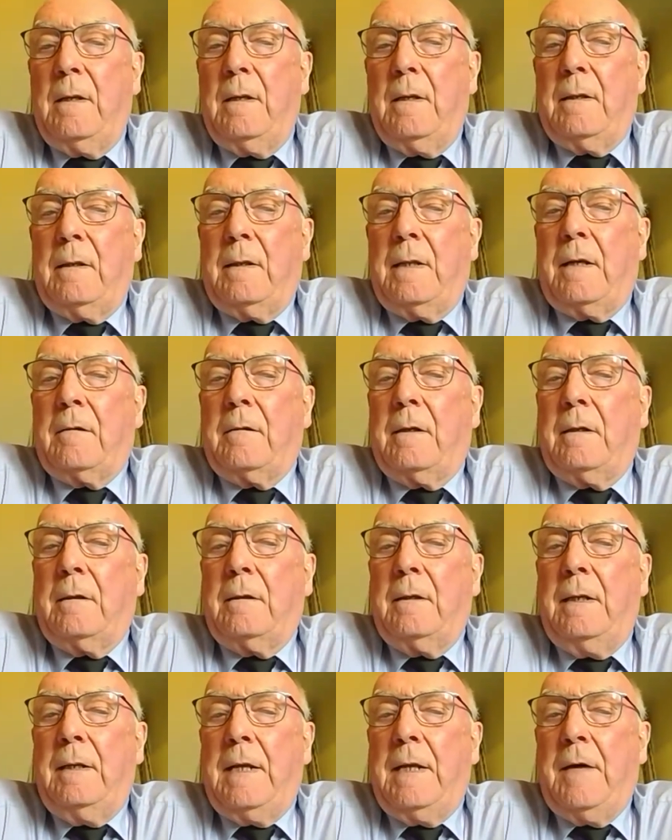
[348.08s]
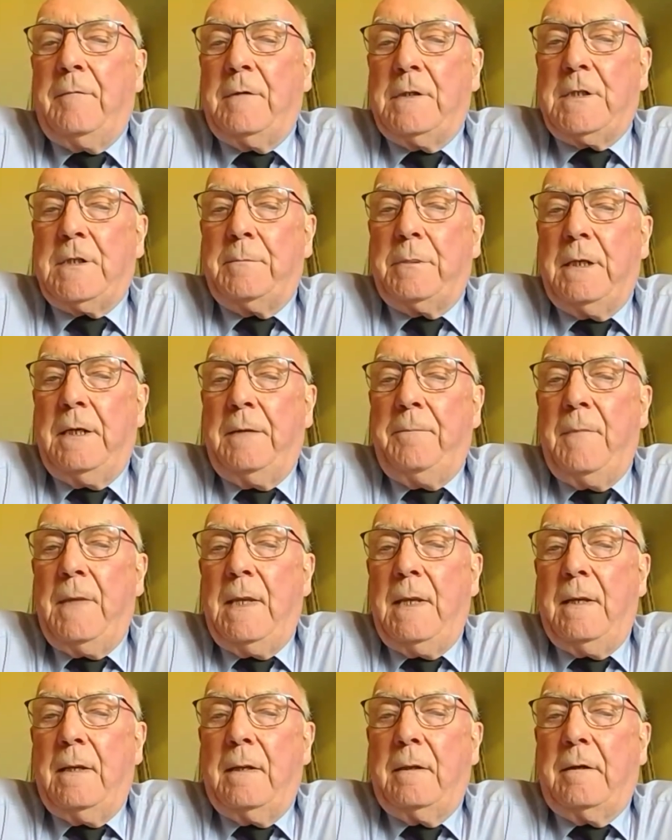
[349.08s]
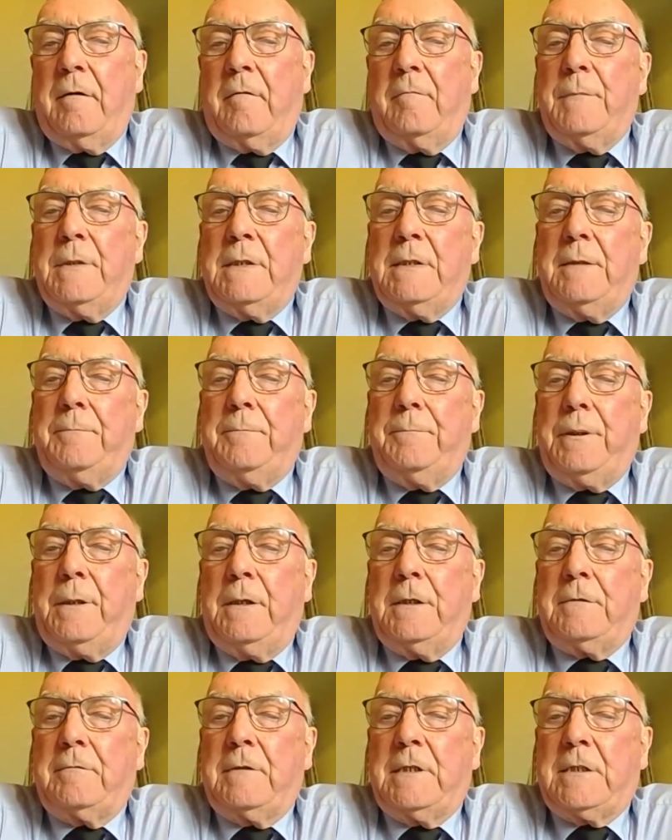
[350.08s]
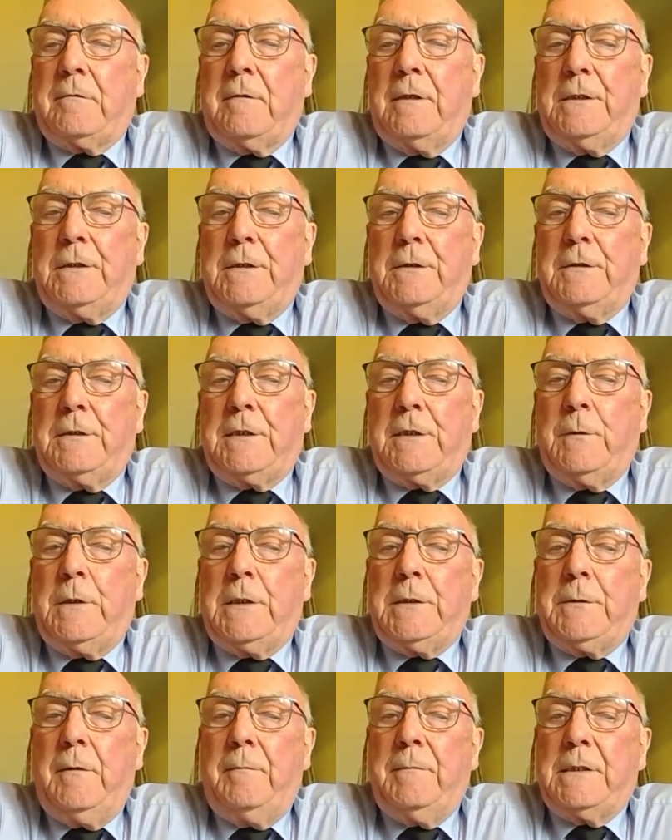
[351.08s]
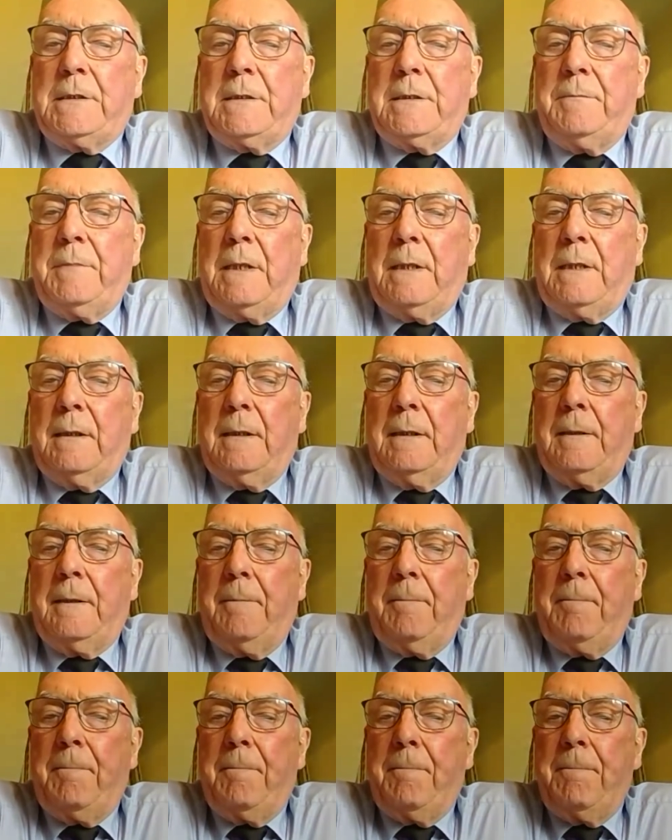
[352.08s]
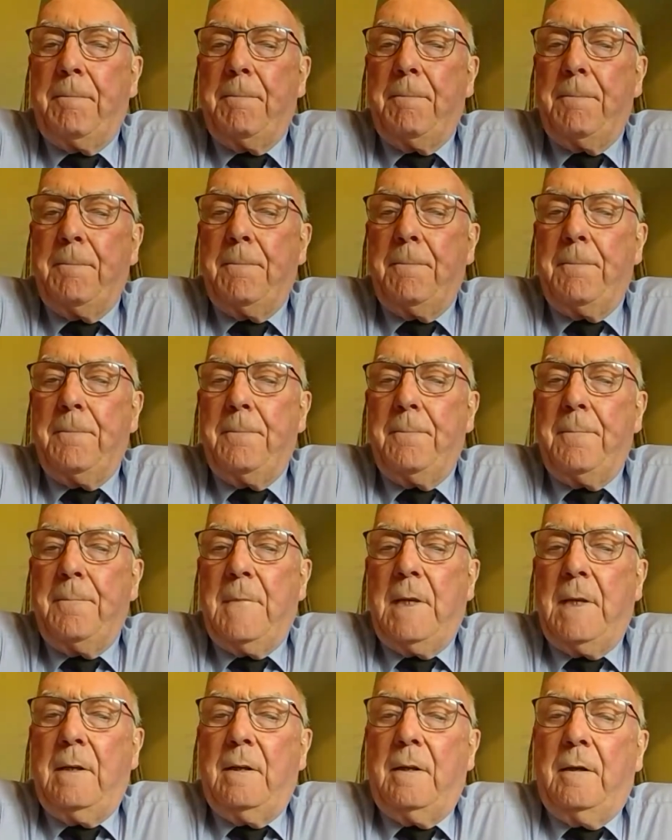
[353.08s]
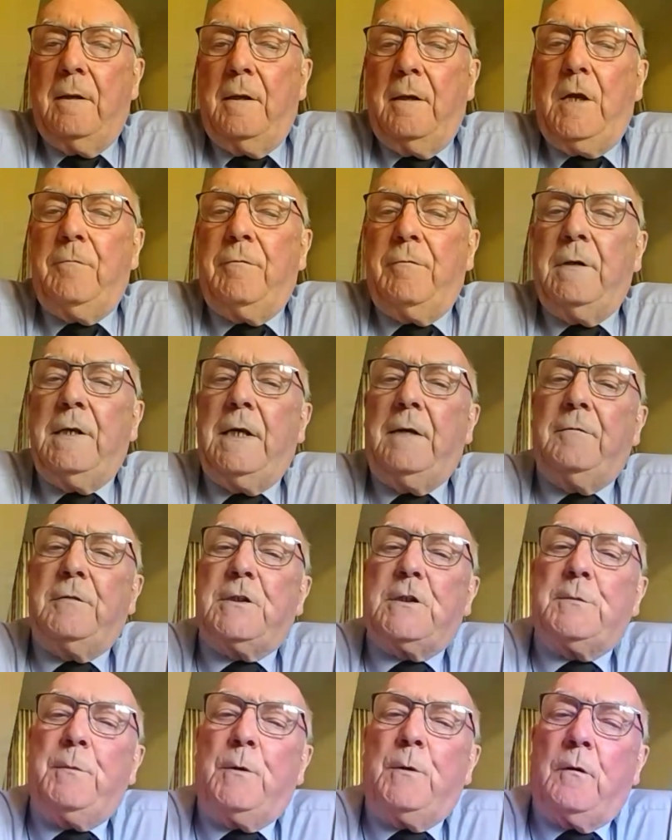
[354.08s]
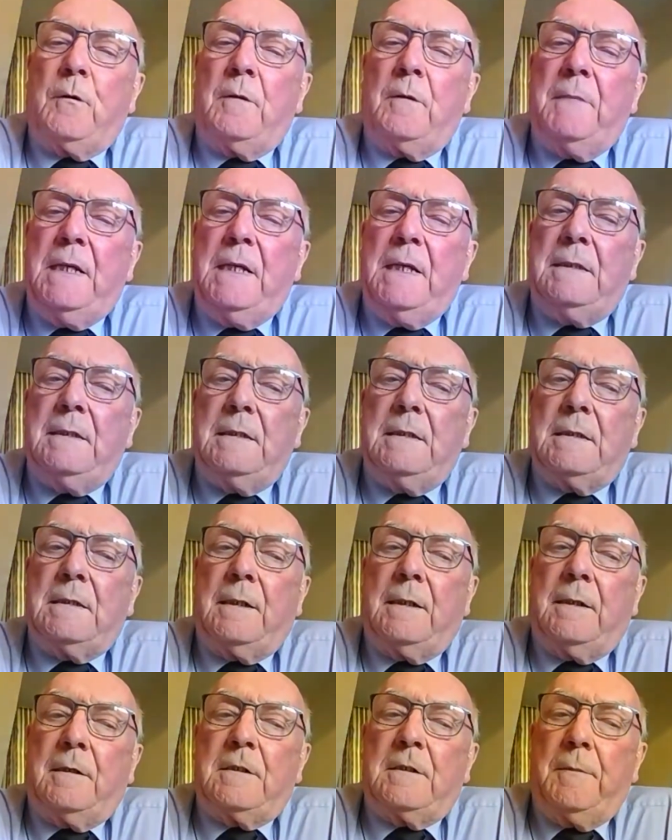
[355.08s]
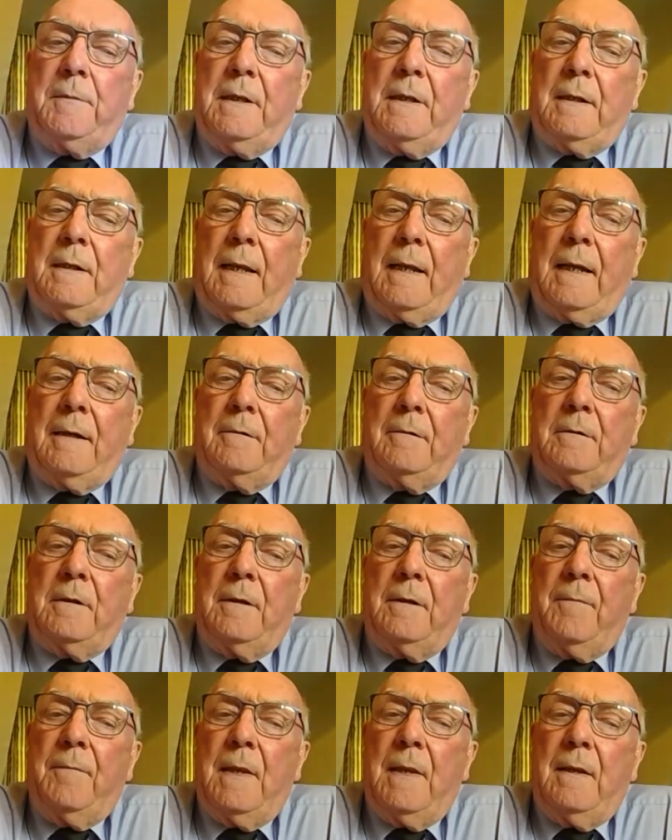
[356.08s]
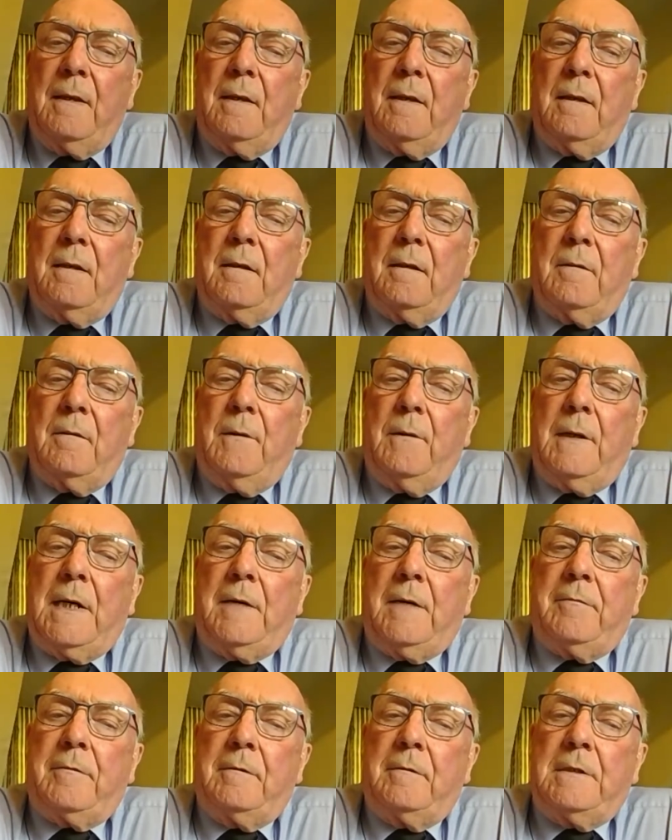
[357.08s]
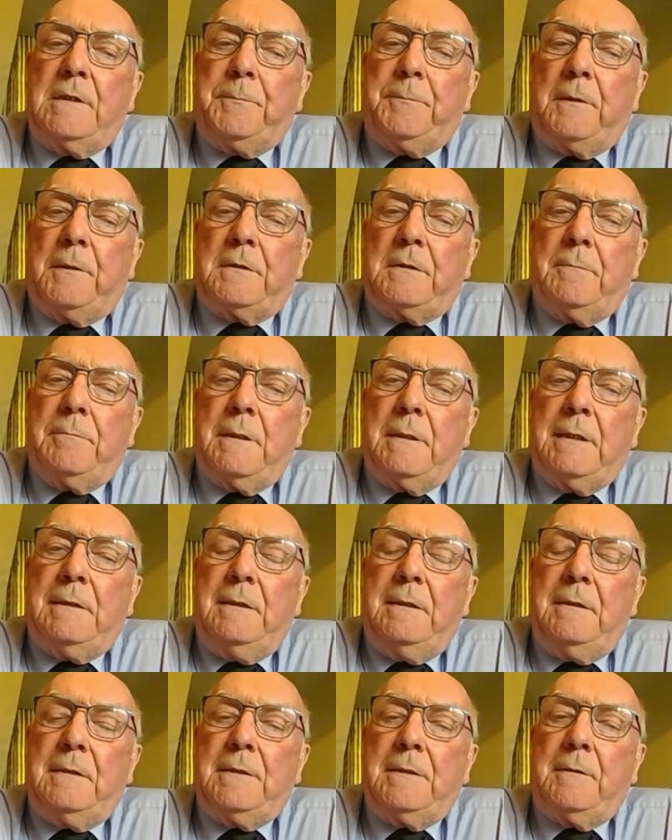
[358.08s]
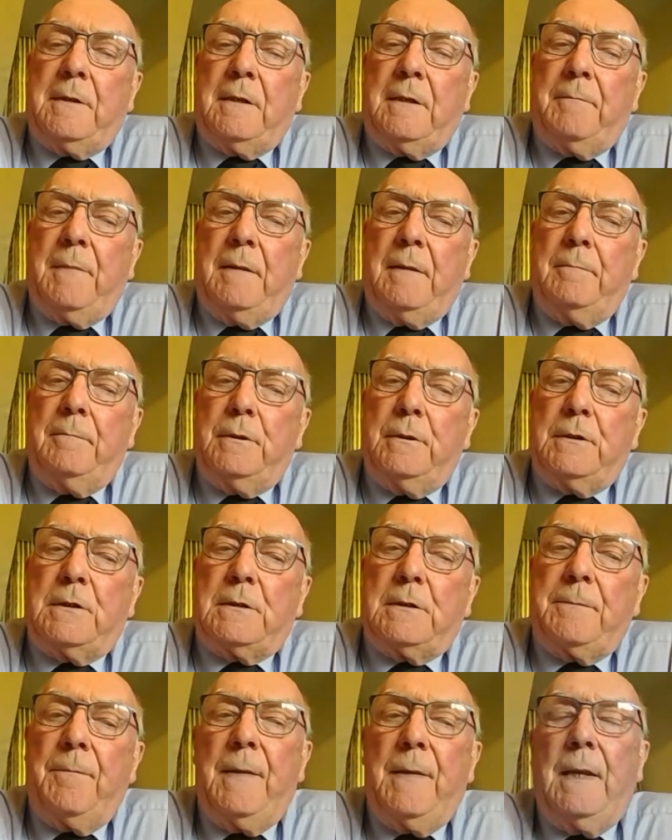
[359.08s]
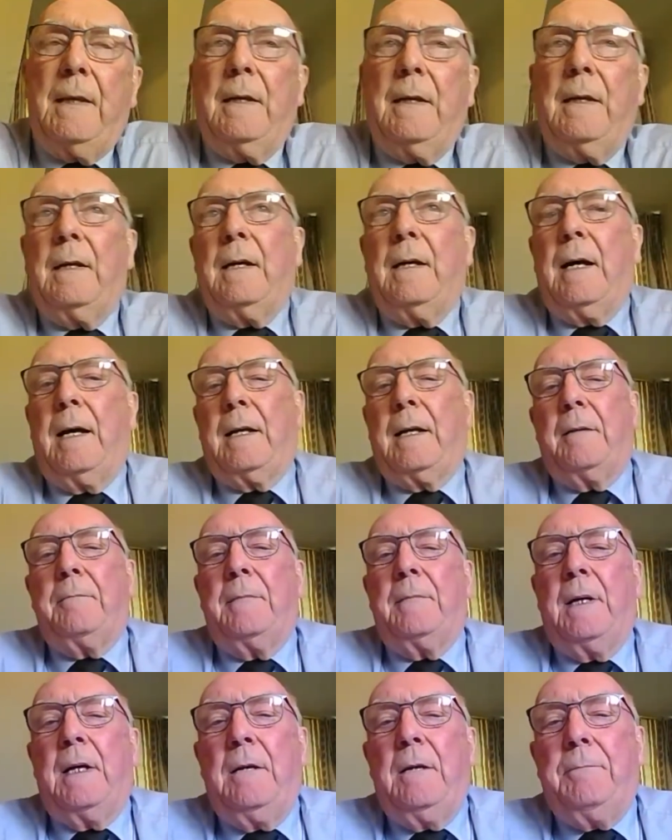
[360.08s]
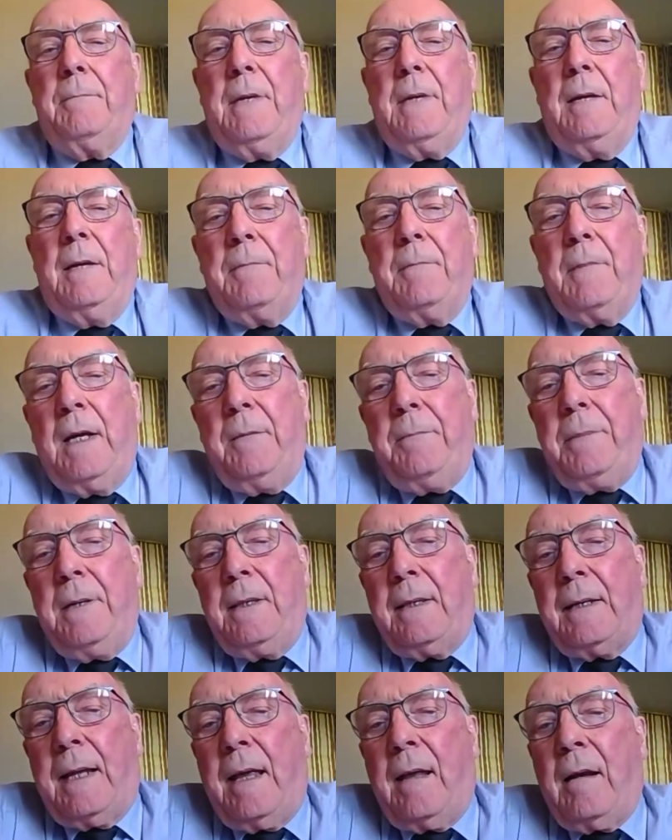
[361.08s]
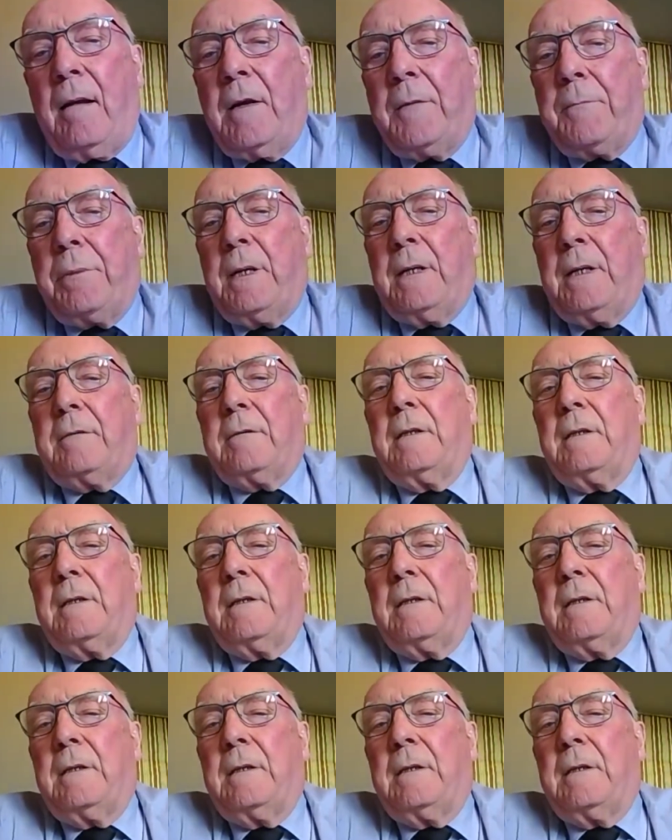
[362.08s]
There are inevitably government-imposed restrictions to which we must abide. Even if small meetings are to be allowed, we have a responsibility to our members, and it may be that elder brethren